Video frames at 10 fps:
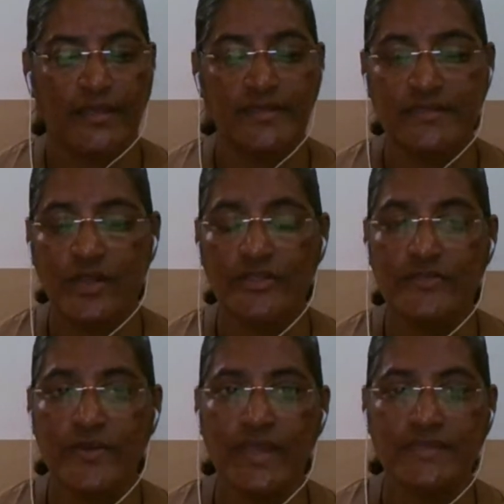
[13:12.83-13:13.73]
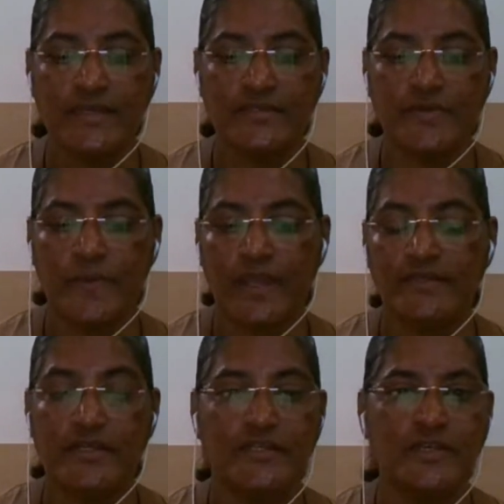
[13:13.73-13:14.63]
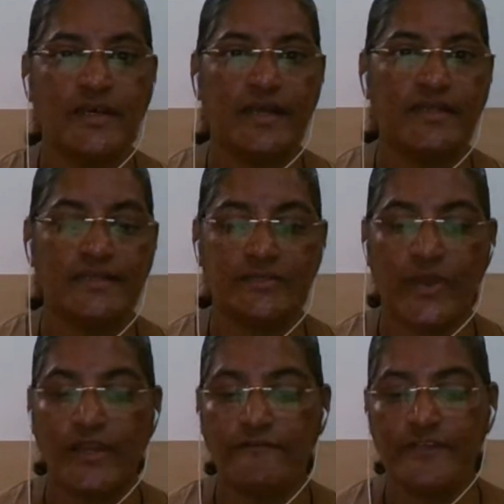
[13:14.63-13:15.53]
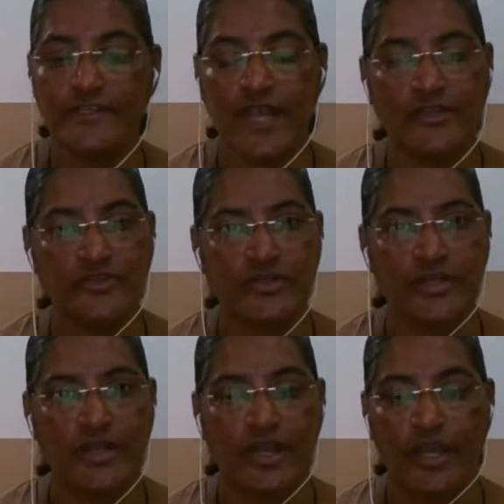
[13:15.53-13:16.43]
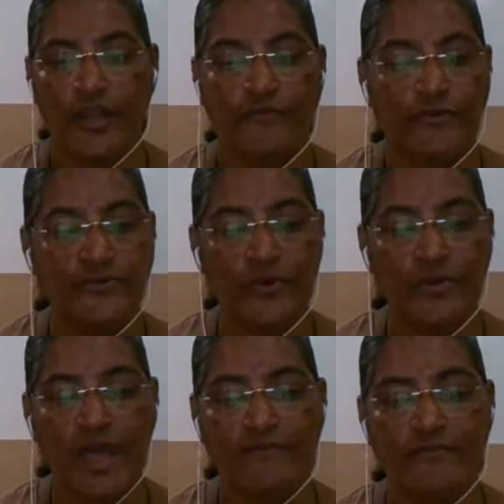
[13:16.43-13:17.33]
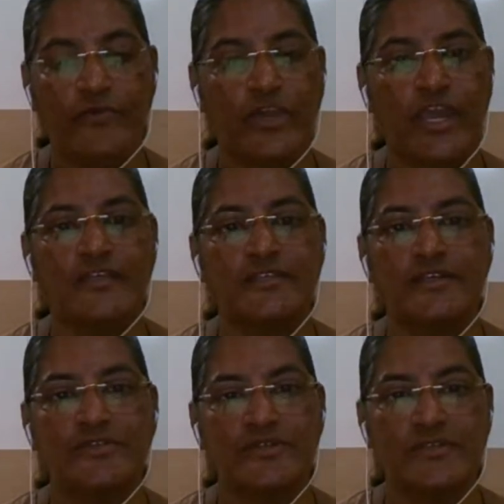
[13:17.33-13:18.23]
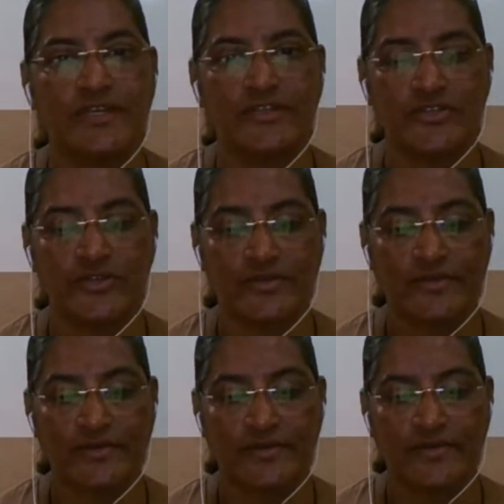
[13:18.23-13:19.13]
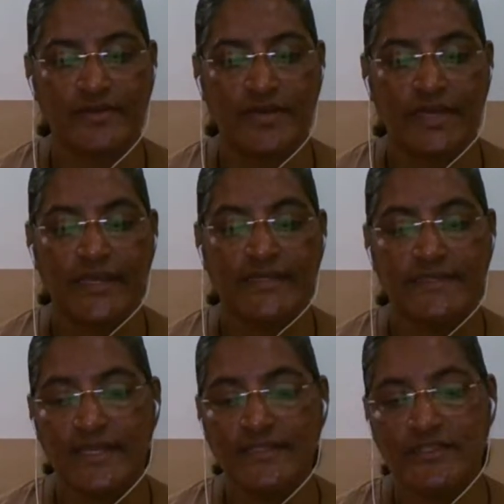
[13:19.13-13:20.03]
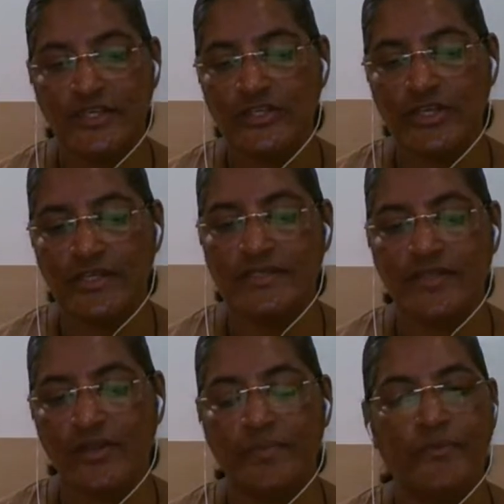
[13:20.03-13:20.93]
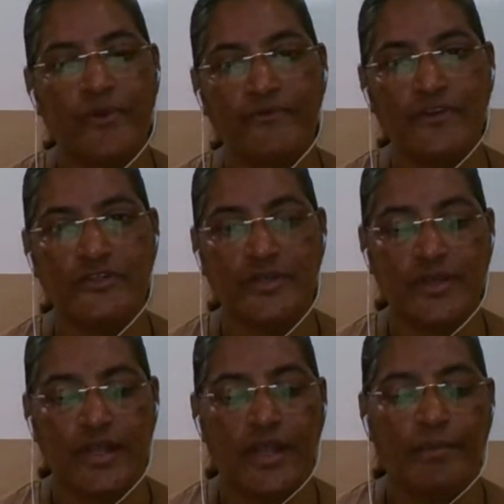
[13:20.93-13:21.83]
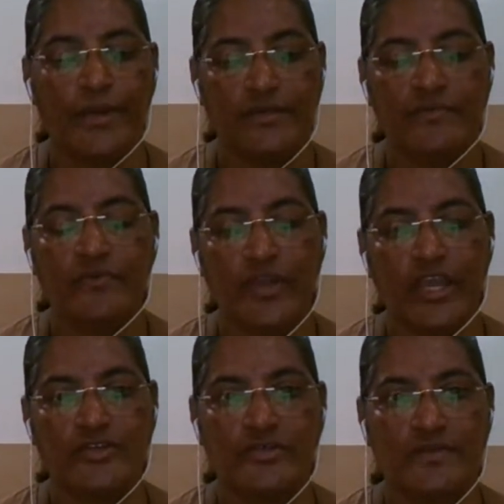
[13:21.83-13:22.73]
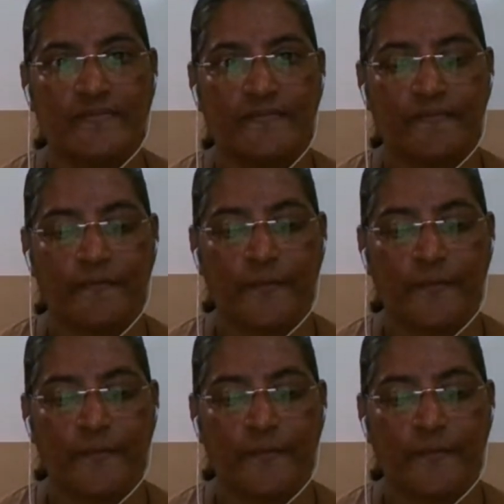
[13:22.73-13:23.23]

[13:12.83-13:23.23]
It is not so easy to be a teacher in this 21st century if you don't have a vocation to teach. Since teaching is not a profession but a vocation.